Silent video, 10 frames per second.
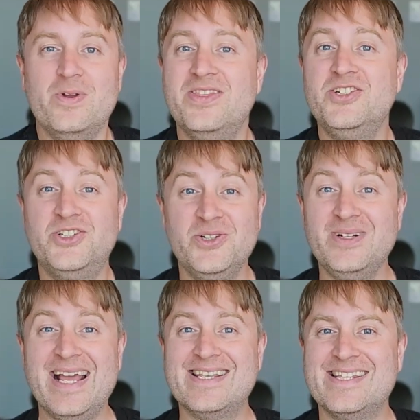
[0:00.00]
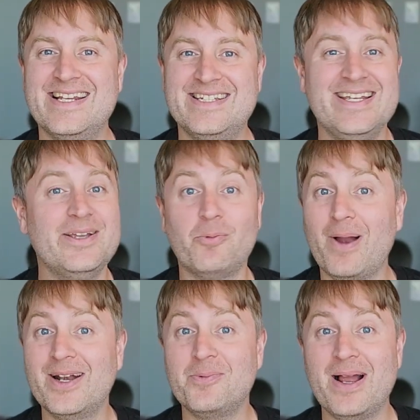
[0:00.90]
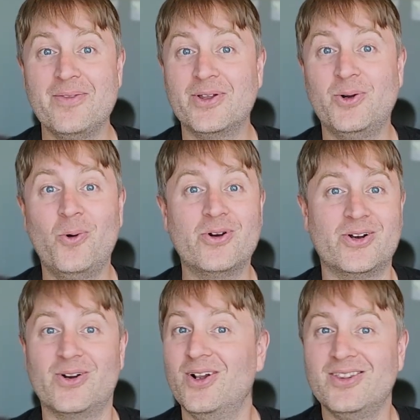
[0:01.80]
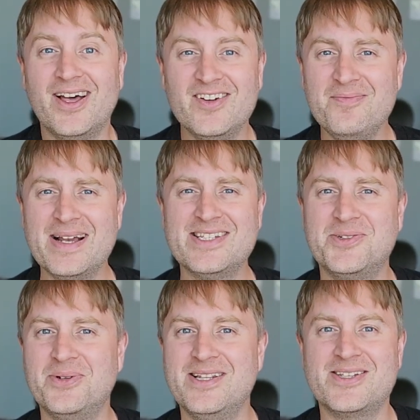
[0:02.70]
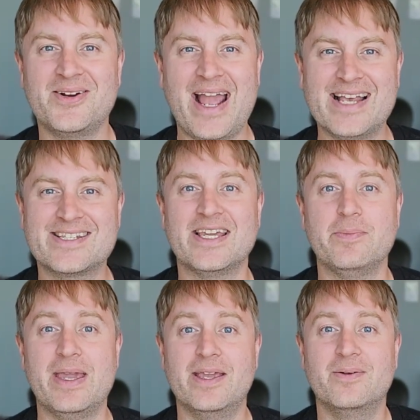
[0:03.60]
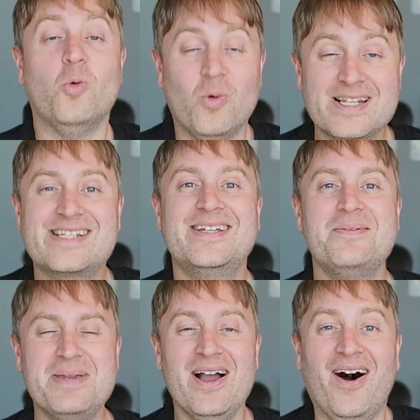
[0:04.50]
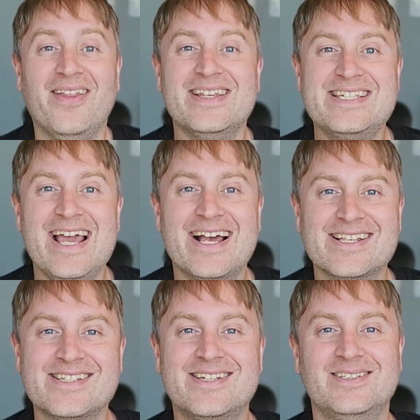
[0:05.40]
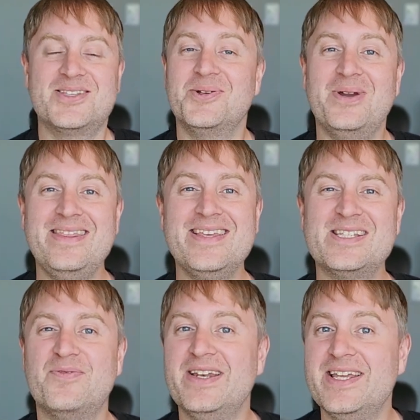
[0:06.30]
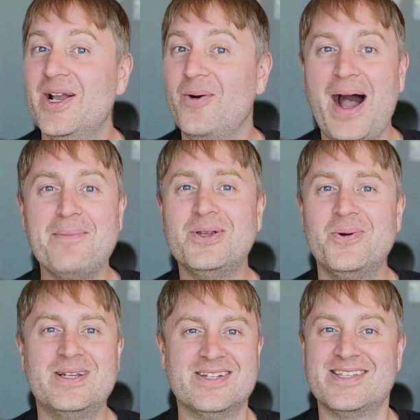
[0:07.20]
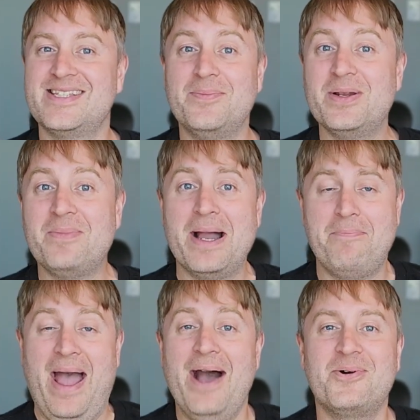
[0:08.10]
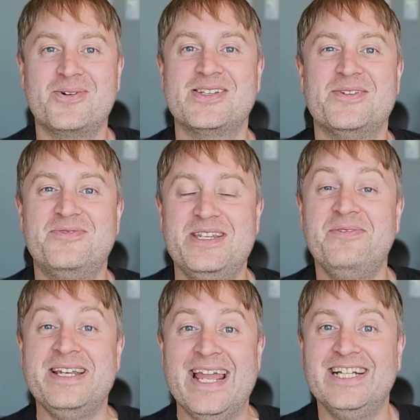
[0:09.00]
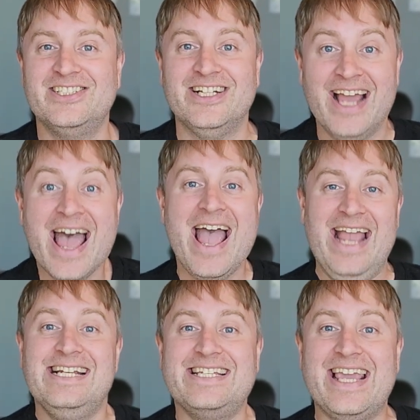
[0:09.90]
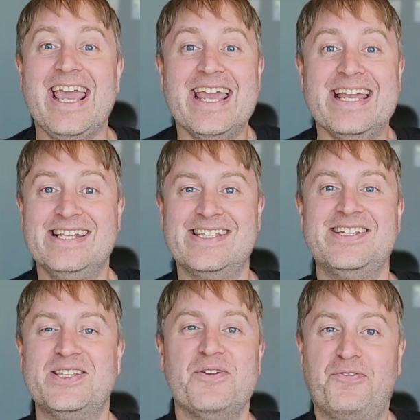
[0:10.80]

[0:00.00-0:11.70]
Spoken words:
With the June SAT right around the corner, a lot of my students are asking me, what's going to be on the test? So in this video, I'm going to summon my powers of divination and gaze into the